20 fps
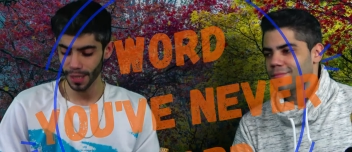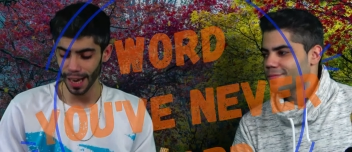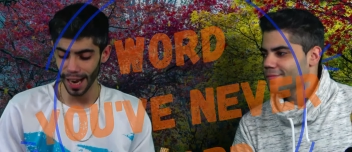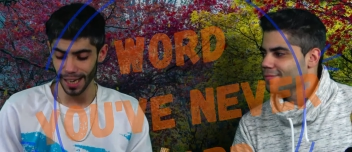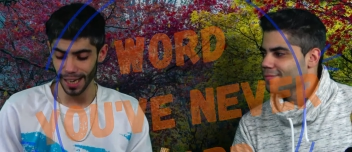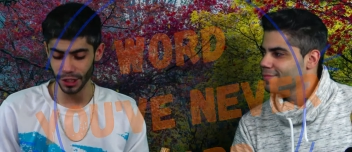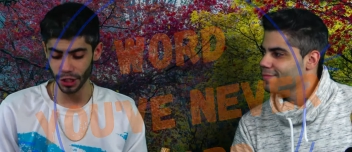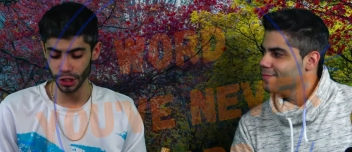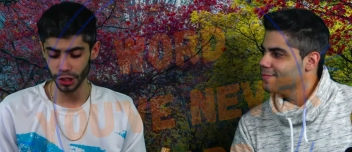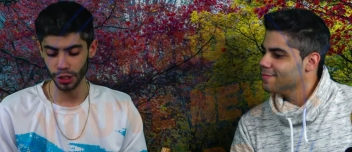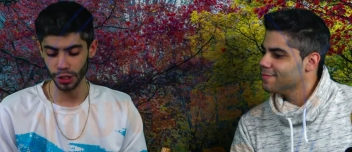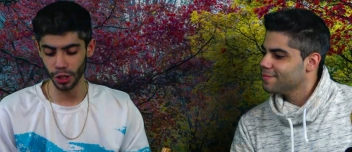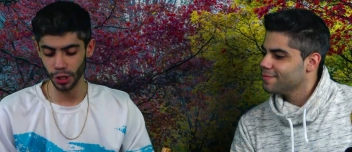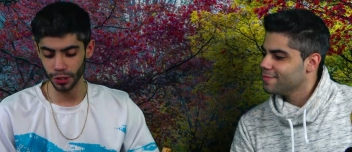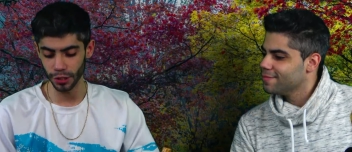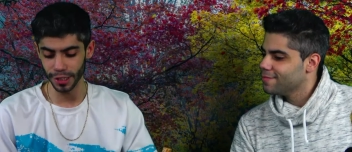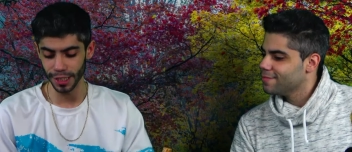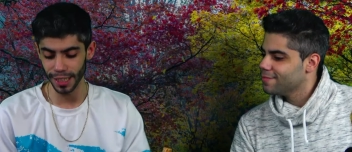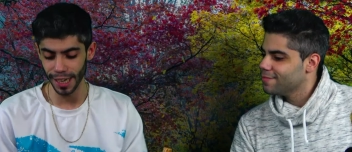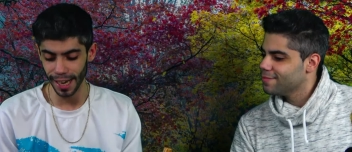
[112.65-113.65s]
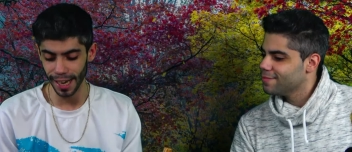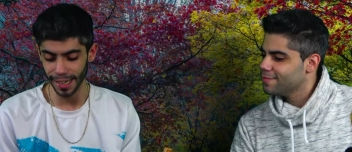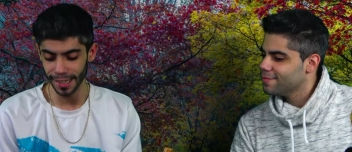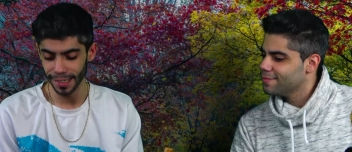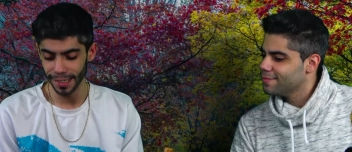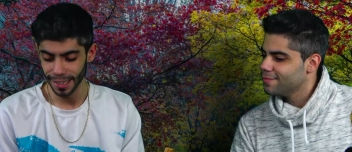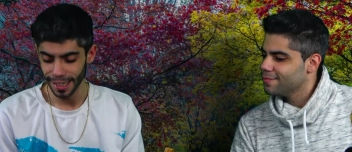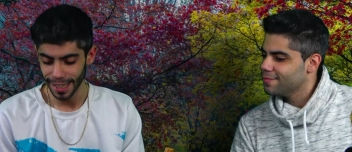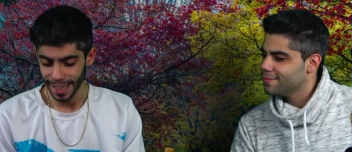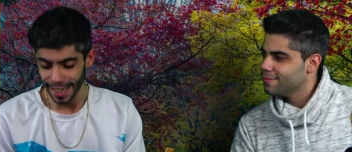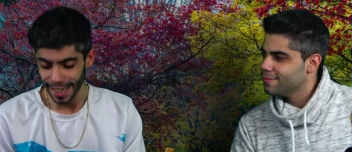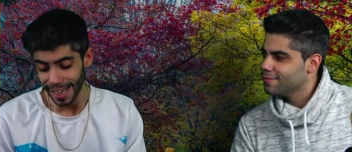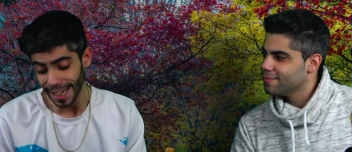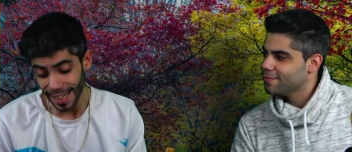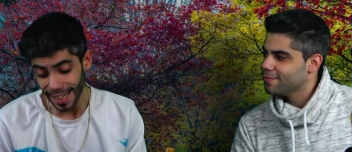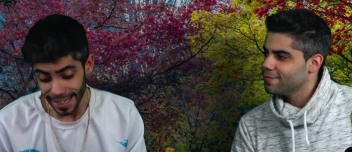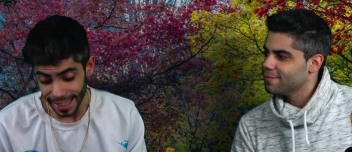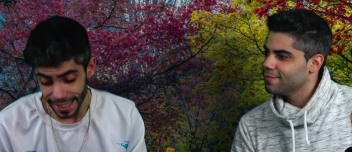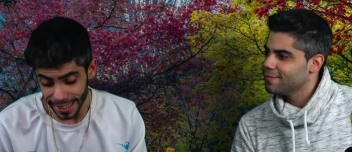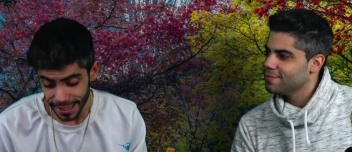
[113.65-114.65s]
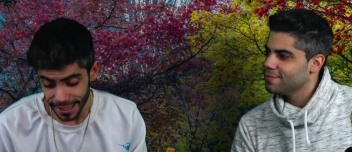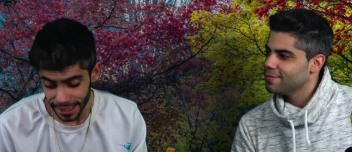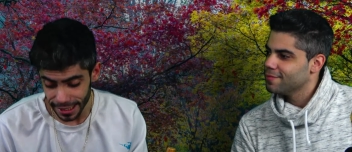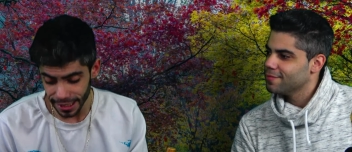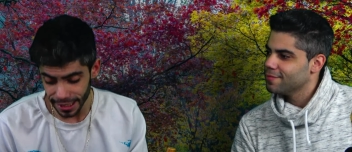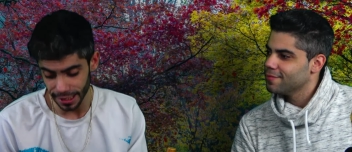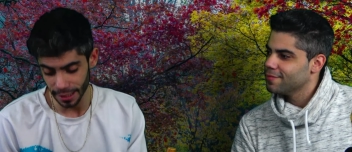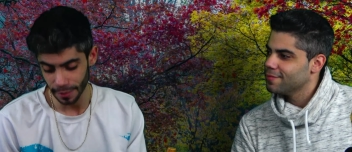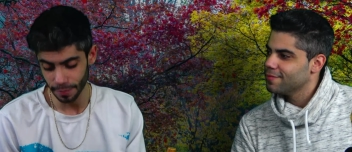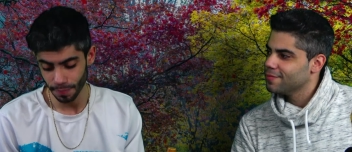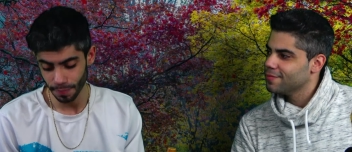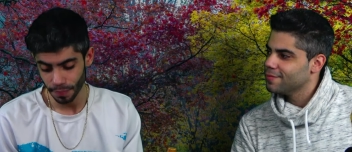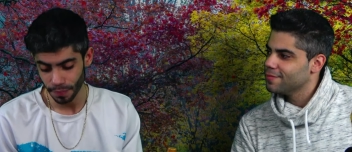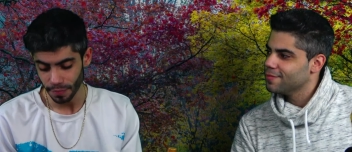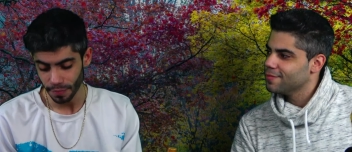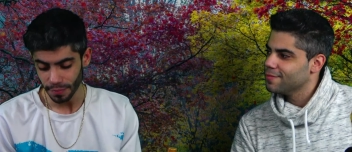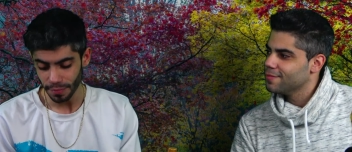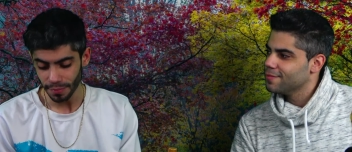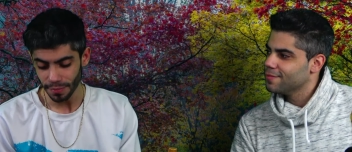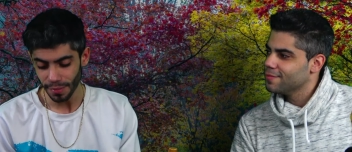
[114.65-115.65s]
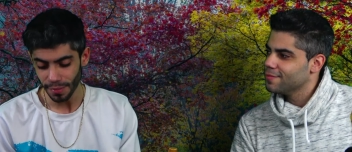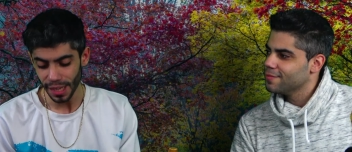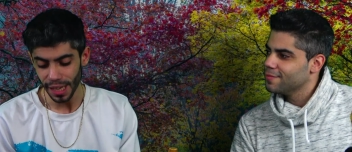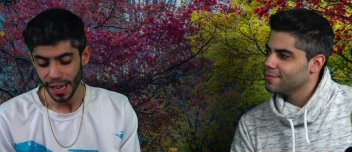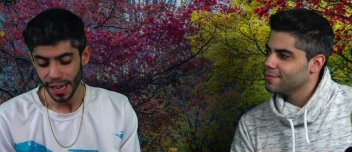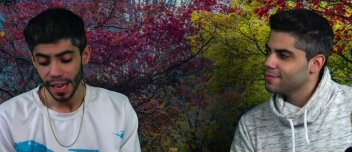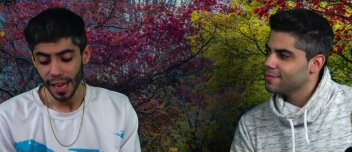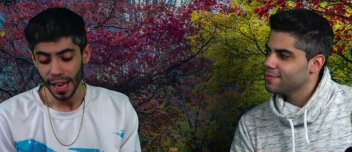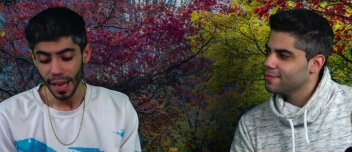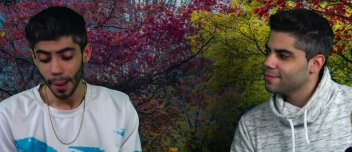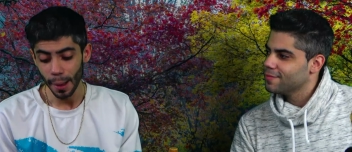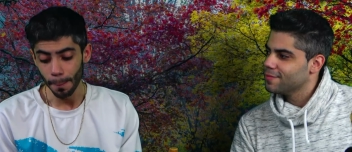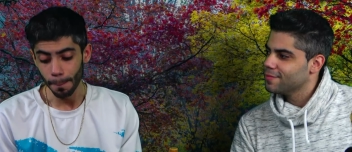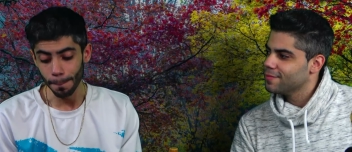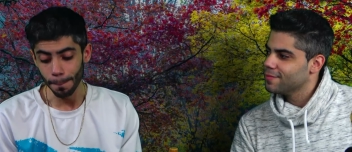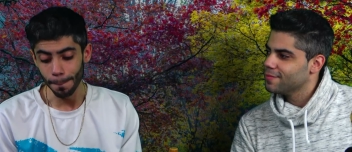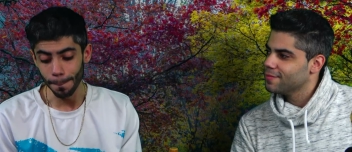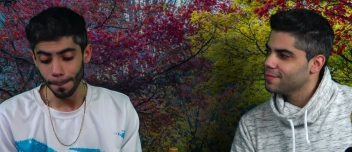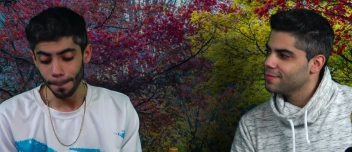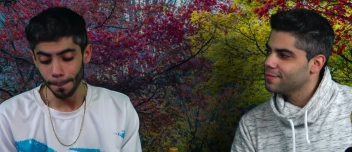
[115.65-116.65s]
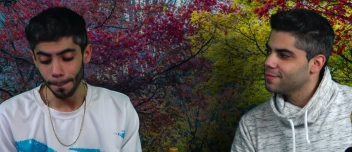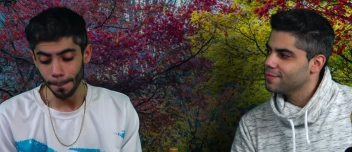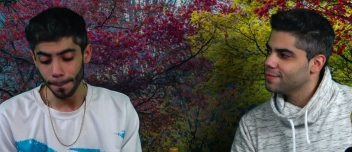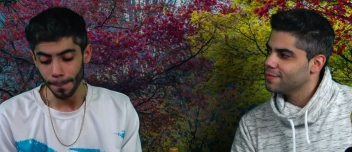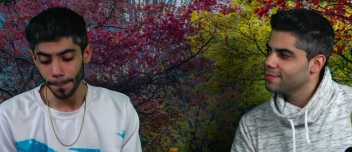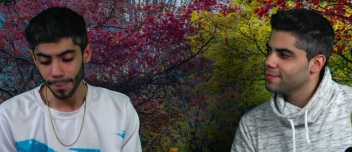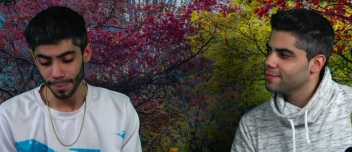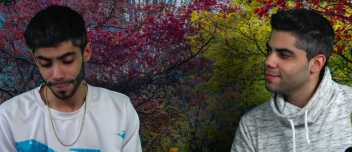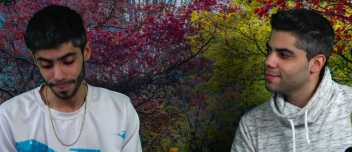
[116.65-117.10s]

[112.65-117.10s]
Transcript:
Speaker 1: I just learned today, is oh.